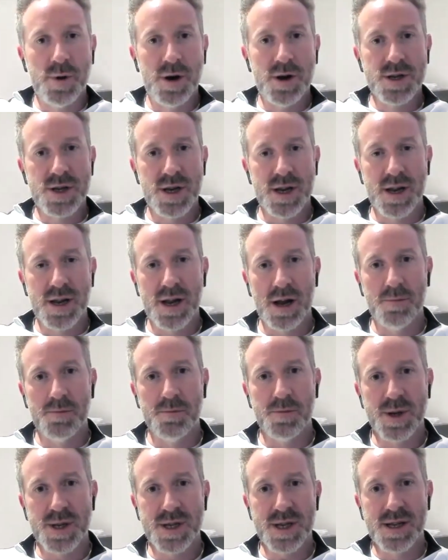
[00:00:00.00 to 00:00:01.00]
almost
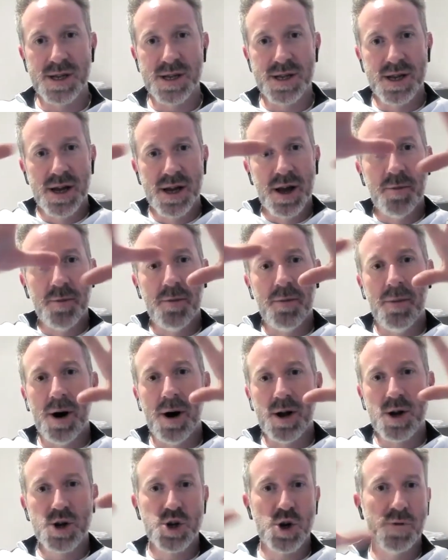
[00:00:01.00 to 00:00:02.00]
encompasses
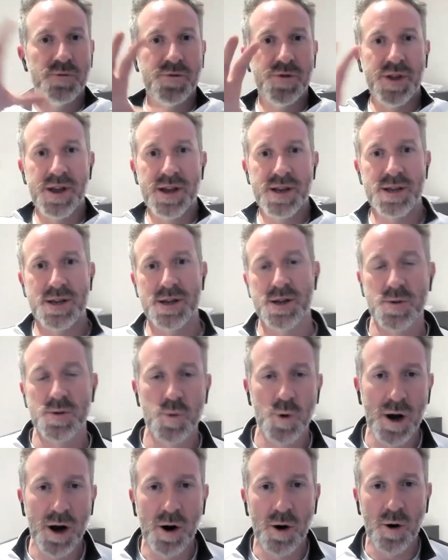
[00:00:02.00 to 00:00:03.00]
much of this as
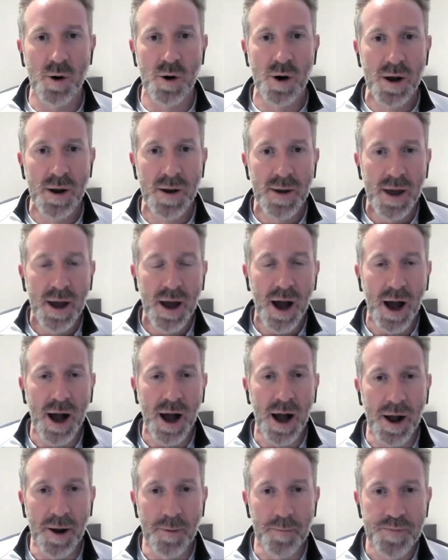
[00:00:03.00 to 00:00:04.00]
well
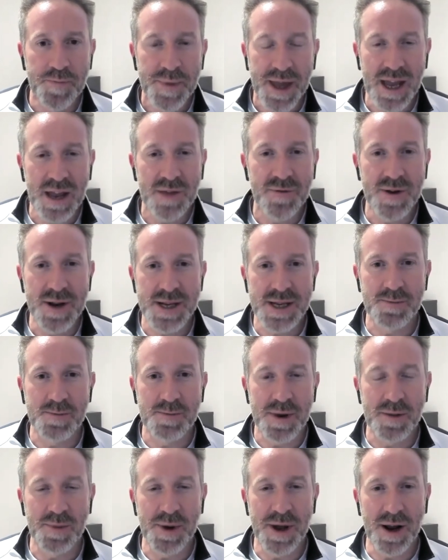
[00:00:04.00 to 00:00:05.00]
um, even
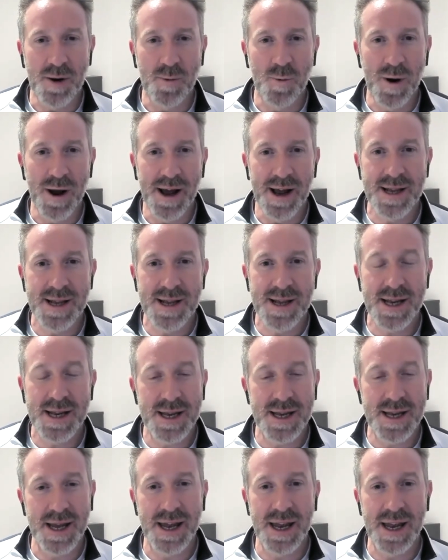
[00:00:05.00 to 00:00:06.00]
simply being aware
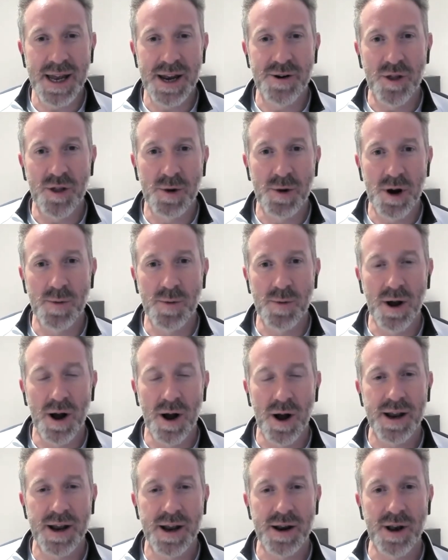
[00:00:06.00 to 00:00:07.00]
sitting here at the moment
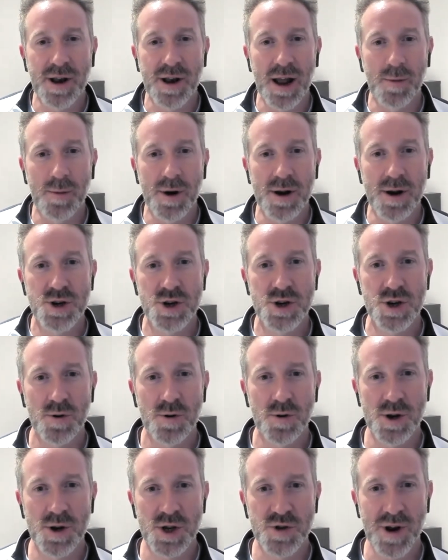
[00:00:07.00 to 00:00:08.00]
i can let my
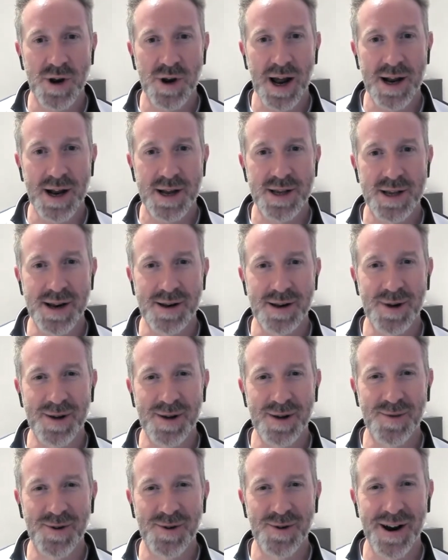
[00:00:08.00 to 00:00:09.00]
shoulders relax a little
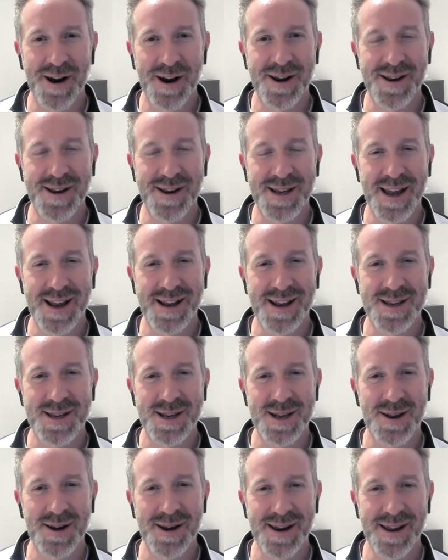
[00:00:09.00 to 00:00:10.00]
bit more i can take a
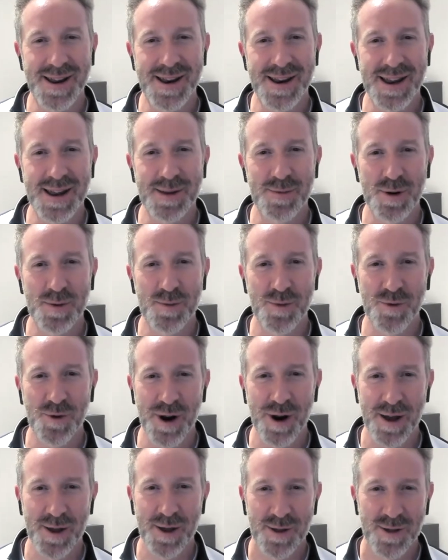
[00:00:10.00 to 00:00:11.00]
slightly deeper
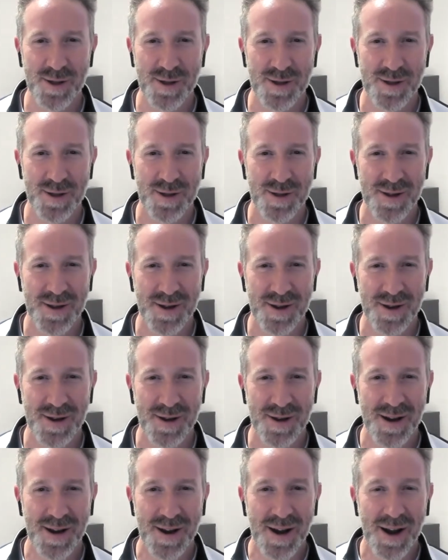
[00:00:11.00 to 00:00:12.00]
breath
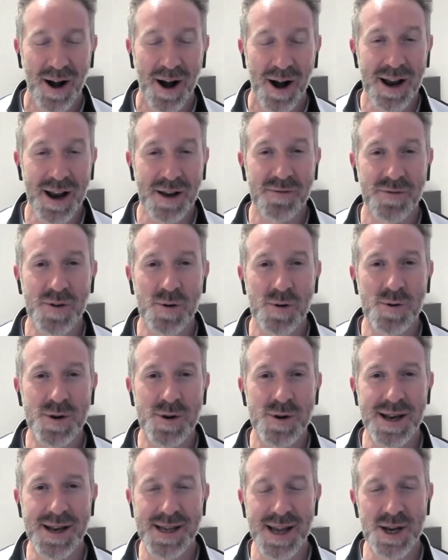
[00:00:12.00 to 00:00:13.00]
i can feel
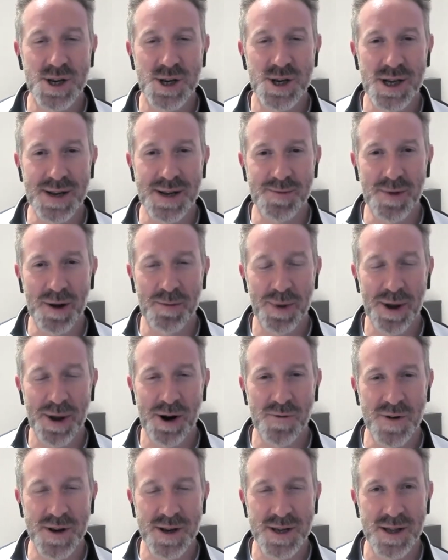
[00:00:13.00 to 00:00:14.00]
sensations in my
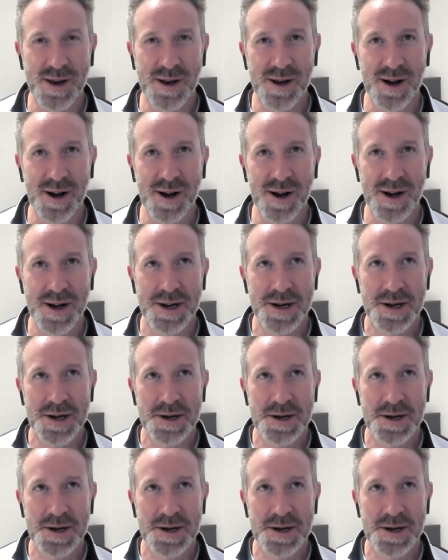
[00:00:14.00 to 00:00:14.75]
pelvis that are